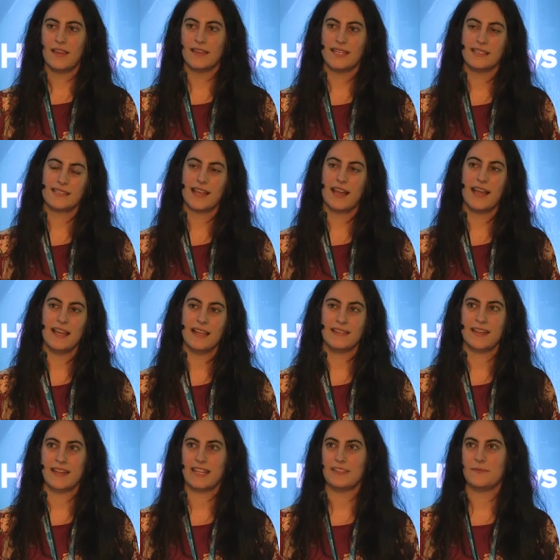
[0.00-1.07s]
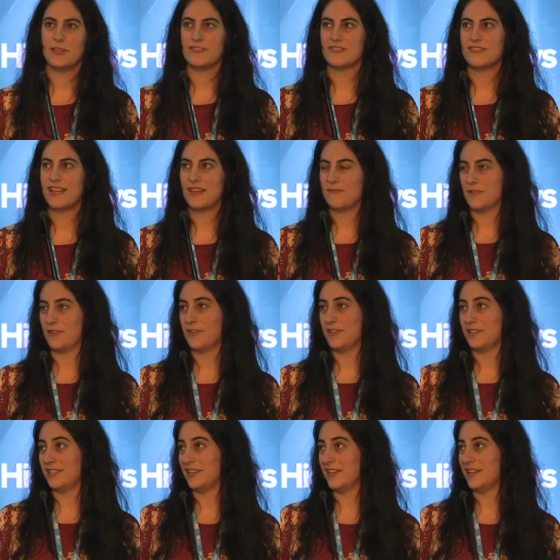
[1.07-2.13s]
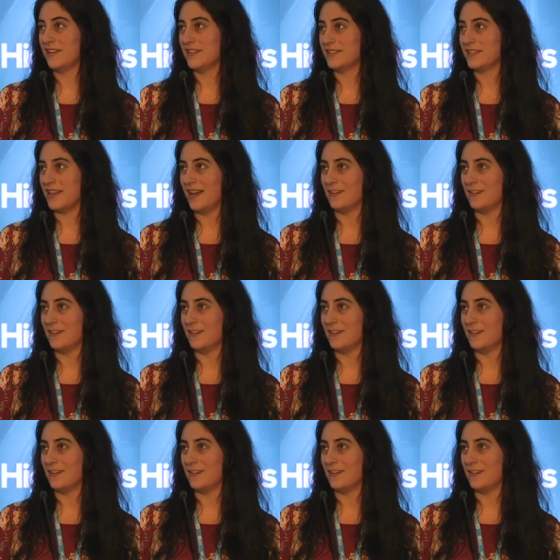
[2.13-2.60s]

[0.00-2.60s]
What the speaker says: this guy that has been on site for 30 years,